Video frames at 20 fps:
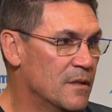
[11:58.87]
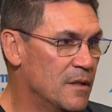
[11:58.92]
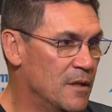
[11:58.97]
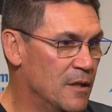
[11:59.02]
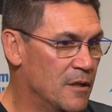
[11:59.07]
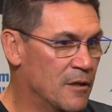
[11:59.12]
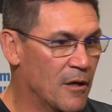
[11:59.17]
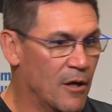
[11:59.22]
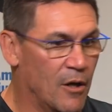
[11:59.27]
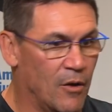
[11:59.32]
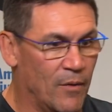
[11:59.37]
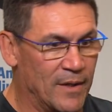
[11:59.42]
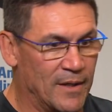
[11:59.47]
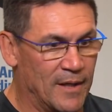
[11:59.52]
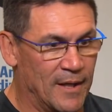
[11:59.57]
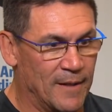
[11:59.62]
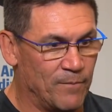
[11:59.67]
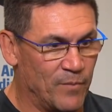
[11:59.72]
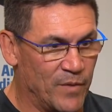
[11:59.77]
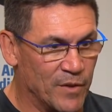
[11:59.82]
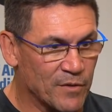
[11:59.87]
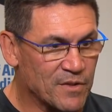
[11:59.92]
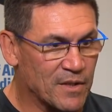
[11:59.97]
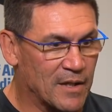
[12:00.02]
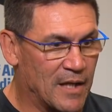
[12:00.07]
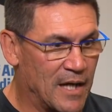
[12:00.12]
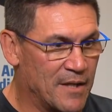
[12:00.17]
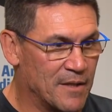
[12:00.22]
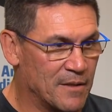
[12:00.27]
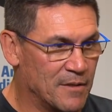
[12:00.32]
You know, and here's a
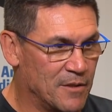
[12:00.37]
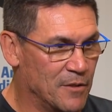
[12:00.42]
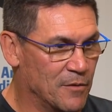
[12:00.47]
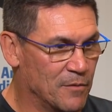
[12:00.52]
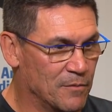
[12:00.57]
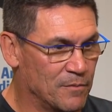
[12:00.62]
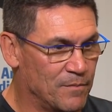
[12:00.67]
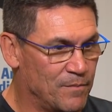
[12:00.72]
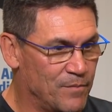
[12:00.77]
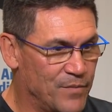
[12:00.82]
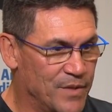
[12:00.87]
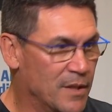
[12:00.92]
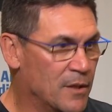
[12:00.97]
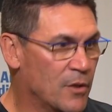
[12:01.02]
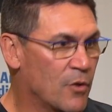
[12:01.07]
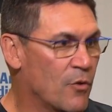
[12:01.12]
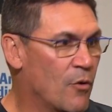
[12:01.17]
guy that, you know, didn't